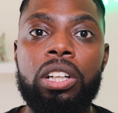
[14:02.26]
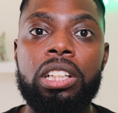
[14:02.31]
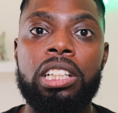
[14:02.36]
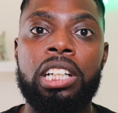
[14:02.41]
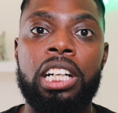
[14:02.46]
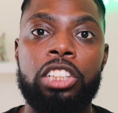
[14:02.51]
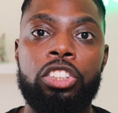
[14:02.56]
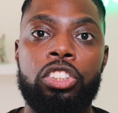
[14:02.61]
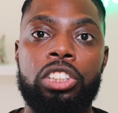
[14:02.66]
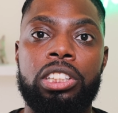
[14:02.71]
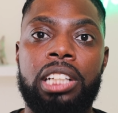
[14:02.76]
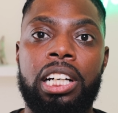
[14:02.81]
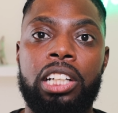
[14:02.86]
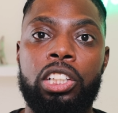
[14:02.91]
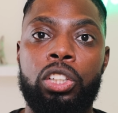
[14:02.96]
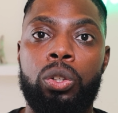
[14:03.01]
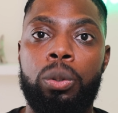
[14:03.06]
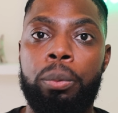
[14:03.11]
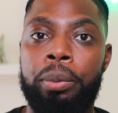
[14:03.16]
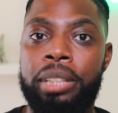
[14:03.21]
on the country
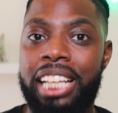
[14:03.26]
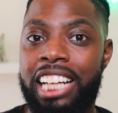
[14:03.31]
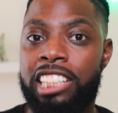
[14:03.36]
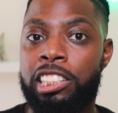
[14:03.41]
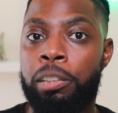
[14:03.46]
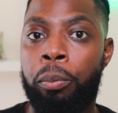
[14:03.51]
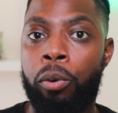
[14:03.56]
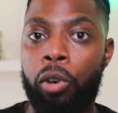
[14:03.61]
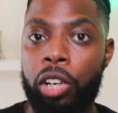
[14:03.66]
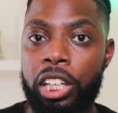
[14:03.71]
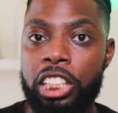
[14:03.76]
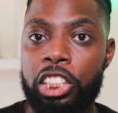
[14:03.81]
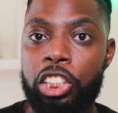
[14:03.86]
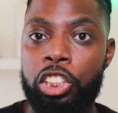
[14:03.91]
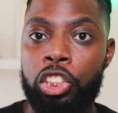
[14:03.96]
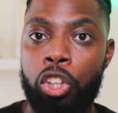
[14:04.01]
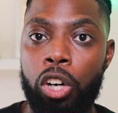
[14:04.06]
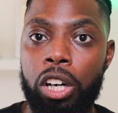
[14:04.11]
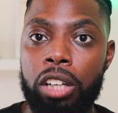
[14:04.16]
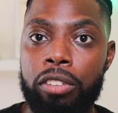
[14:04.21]
that you will be exporting
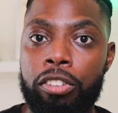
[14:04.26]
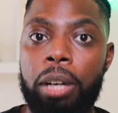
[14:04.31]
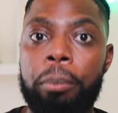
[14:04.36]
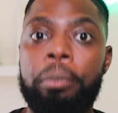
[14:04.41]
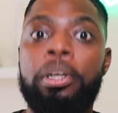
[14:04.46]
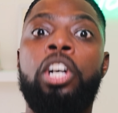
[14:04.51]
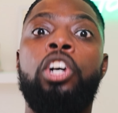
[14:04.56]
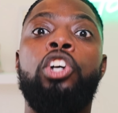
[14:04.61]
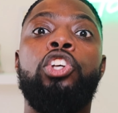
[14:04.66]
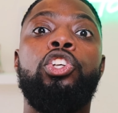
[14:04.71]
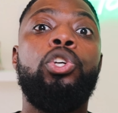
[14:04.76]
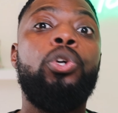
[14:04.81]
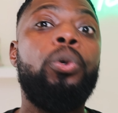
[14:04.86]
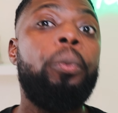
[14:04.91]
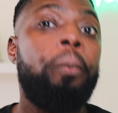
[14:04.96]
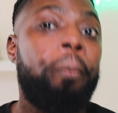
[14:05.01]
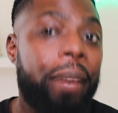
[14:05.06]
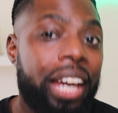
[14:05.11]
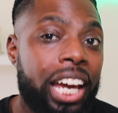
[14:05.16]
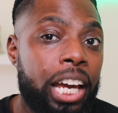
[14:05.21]
your dog from, you
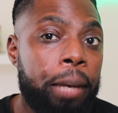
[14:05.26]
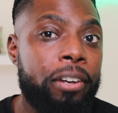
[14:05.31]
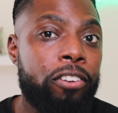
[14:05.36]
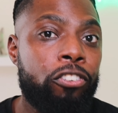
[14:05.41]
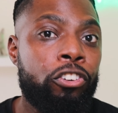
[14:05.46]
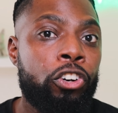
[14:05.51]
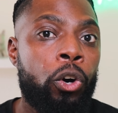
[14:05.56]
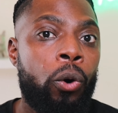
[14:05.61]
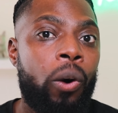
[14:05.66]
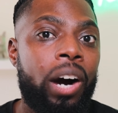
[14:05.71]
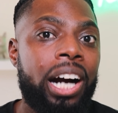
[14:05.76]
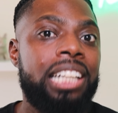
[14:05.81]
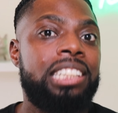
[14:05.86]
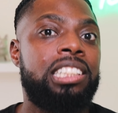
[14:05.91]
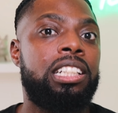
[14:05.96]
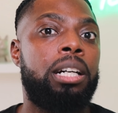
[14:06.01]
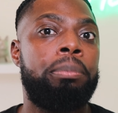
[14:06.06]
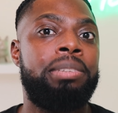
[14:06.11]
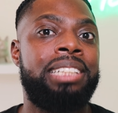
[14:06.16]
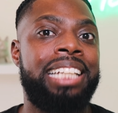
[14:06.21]
may be required
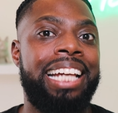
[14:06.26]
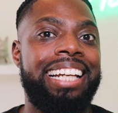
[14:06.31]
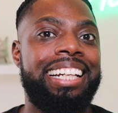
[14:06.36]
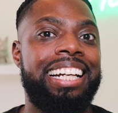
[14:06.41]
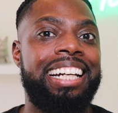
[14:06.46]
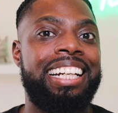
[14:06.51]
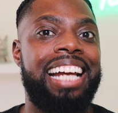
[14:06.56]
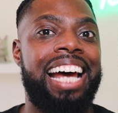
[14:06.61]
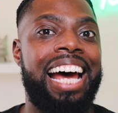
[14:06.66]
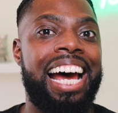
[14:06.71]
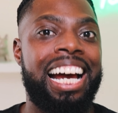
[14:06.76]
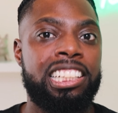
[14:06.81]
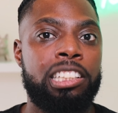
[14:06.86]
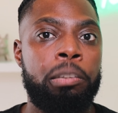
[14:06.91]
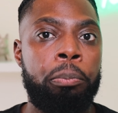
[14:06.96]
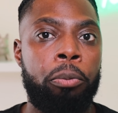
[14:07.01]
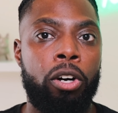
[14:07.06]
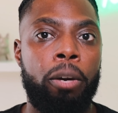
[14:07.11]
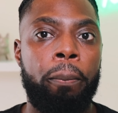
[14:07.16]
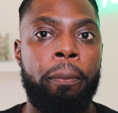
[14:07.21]
to obtain an
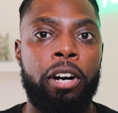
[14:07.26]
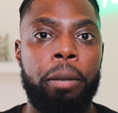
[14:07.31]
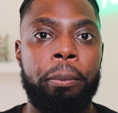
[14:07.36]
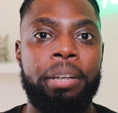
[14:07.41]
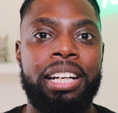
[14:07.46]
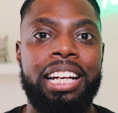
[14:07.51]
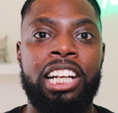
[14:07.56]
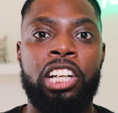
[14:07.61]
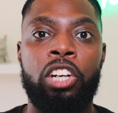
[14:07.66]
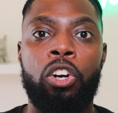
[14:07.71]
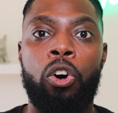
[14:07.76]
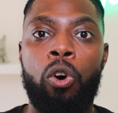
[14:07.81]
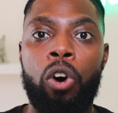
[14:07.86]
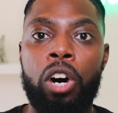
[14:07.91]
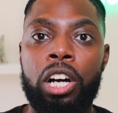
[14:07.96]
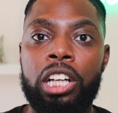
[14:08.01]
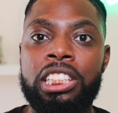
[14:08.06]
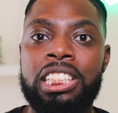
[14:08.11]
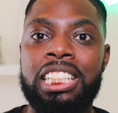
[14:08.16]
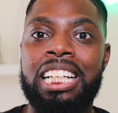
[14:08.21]
export permit in
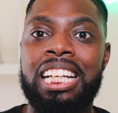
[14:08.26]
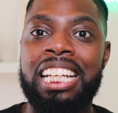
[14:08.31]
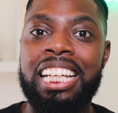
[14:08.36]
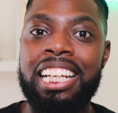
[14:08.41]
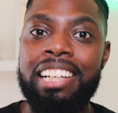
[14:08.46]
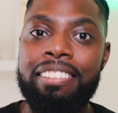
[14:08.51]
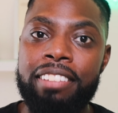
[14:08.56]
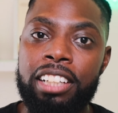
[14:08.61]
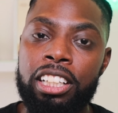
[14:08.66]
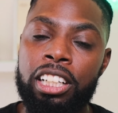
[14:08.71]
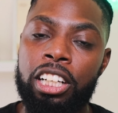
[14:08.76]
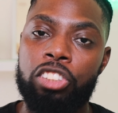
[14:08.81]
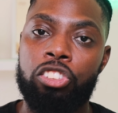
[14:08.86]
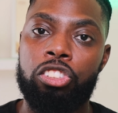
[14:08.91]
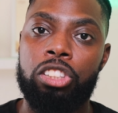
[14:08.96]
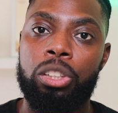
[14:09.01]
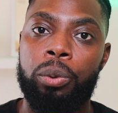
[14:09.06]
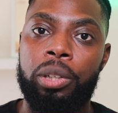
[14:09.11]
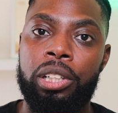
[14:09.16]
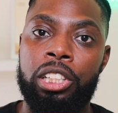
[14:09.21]
order to leave the
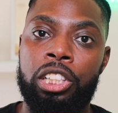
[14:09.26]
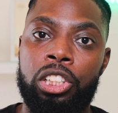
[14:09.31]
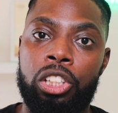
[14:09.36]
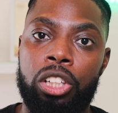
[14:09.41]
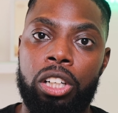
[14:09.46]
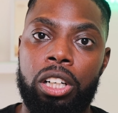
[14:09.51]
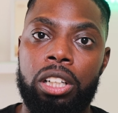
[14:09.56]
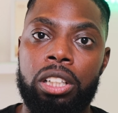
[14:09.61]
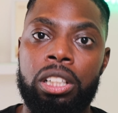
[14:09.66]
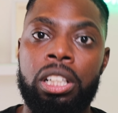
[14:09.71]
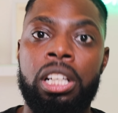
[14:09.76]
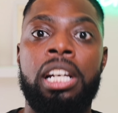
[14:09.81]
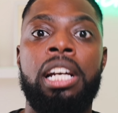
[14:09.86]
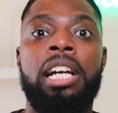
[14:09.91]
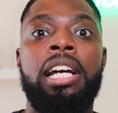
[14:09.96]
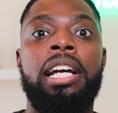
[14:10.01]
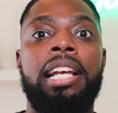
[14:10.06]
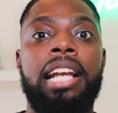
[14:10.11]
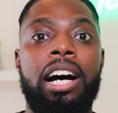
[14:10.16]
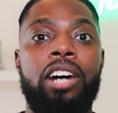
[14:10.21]
country with your dog.
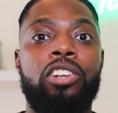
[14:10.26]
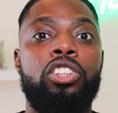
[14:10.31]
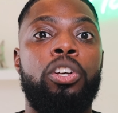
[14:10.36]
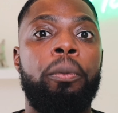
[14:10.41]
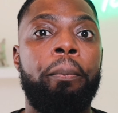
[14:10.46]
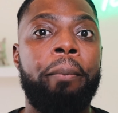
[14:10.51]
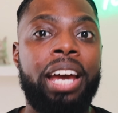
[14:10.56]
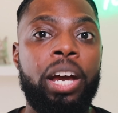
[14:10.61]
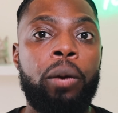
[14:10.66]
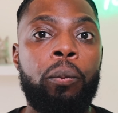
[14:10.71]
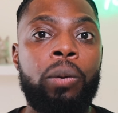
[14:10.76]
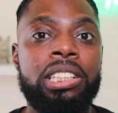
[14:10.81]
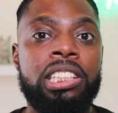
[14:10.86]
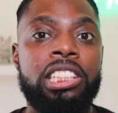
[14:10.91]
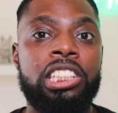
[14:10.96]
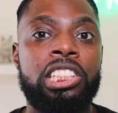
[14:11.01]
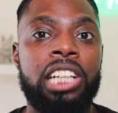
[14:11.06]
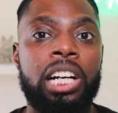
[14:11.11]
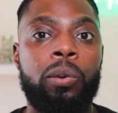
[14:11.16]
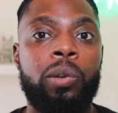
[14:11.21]
Now, you may want
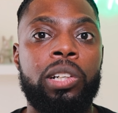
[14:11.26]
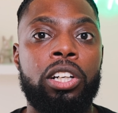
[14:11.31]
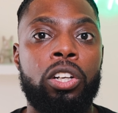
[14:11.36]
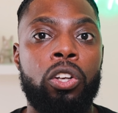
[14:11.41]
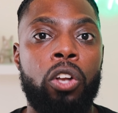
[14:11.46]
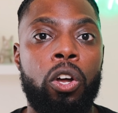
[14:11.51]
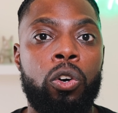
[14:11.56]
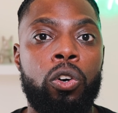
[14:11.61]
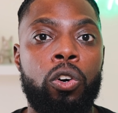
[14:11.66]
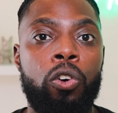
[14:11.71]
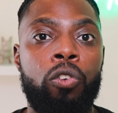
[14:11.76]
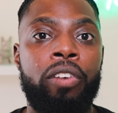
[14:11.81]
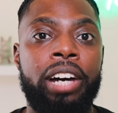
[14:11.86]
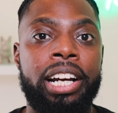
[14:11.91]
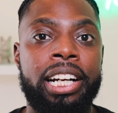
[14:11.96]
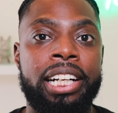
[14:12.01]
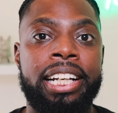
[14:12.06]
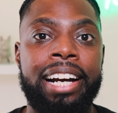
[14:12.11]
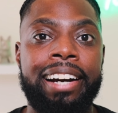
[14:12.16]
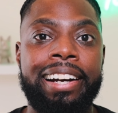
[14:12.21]
to check with your local
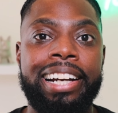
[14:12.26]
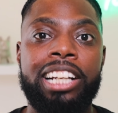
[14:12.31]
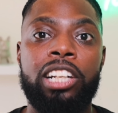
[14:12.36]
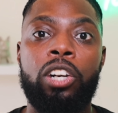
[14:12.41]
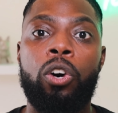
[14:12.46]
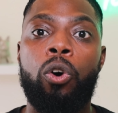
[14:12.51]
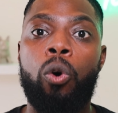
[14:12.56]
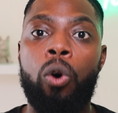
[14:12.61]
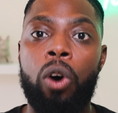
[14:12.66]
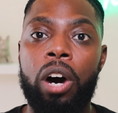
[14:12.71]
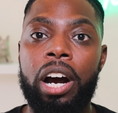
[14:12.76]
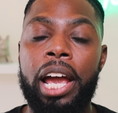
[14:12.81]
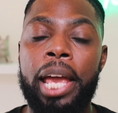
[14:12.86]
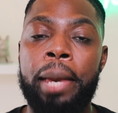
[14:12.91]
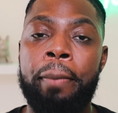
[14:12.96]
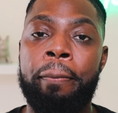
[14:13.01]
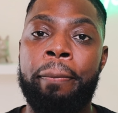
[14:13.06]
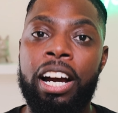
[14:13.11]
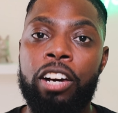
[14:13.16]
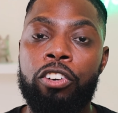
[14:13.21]
veterinarian or a
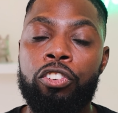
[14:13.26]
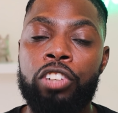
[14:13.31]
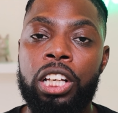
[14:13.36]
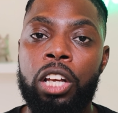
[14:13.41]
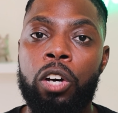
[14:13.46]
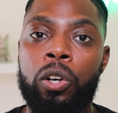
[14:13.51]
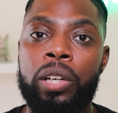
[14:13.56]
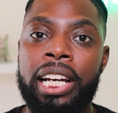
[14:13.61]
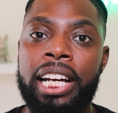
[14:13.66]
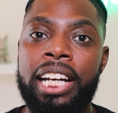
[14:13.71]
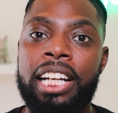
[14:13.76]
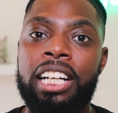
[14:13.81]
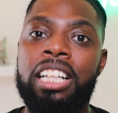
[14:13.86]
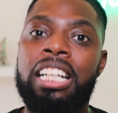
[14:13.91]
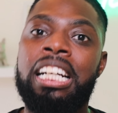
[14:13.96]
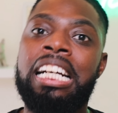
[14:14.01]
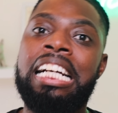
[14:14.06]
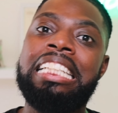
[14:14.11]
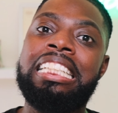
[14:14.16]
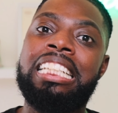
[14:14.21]
pet
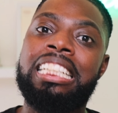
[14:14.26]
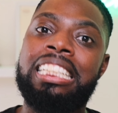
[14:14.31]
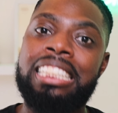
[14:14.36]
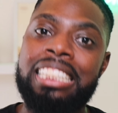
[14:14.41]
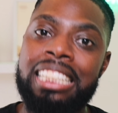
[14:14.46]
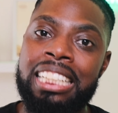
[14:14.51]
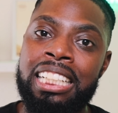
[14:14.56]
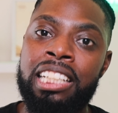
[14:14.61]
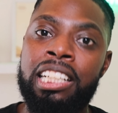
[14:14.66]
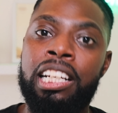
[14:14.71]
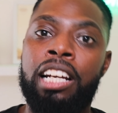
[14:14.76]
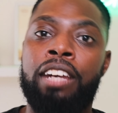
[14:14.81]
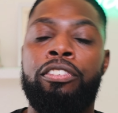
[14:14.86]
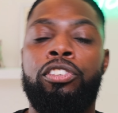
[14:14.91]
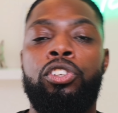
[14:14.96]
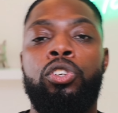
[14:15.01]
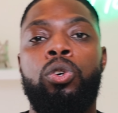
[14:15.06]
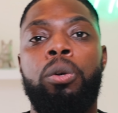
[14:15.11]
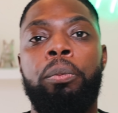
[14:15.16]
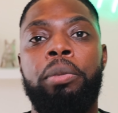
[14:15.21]
relocator to see if
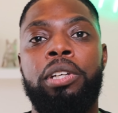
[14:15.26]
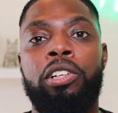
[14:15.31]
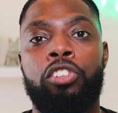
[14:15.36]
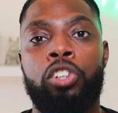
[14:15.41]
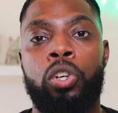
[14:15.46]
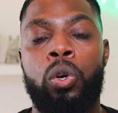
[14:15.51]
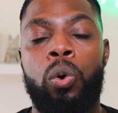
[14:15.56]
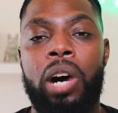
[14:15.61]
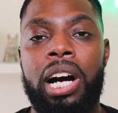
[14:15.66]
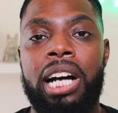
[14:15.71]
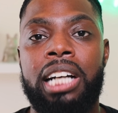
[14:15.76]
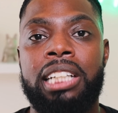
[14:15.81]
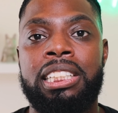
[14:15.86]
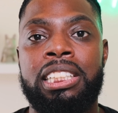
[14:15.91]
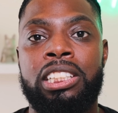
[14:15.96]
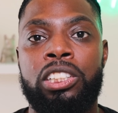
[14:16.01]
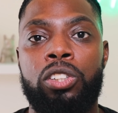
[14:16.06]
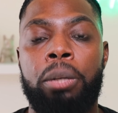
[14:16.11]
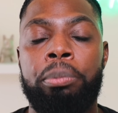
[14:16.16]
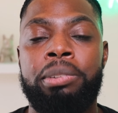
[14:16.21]
you will be required
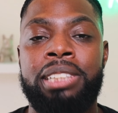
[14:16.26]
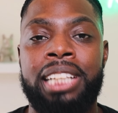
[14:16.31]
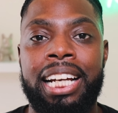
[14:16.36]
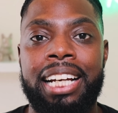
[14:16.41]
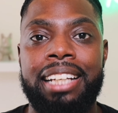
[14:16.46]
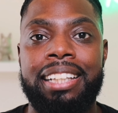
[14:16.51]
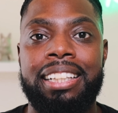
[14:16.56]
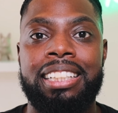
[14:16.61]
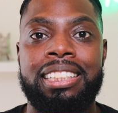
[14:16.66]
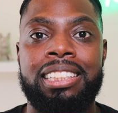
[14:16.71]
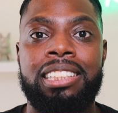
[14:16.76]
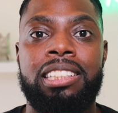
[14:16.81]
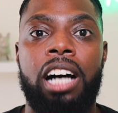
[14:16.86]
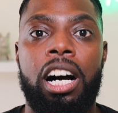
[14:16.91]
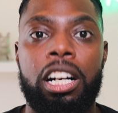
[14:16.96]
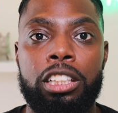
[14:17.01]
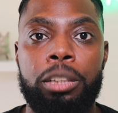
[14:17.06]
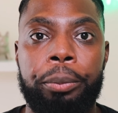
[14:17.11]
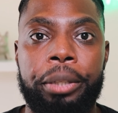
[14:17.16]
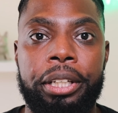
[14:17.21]
to obtain this
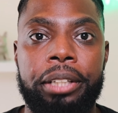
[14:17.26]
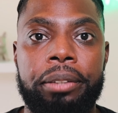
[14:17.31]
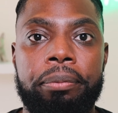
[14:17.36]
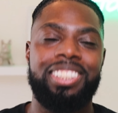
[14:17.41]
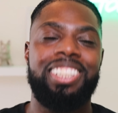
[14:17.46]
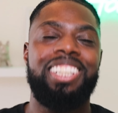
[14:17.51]
document.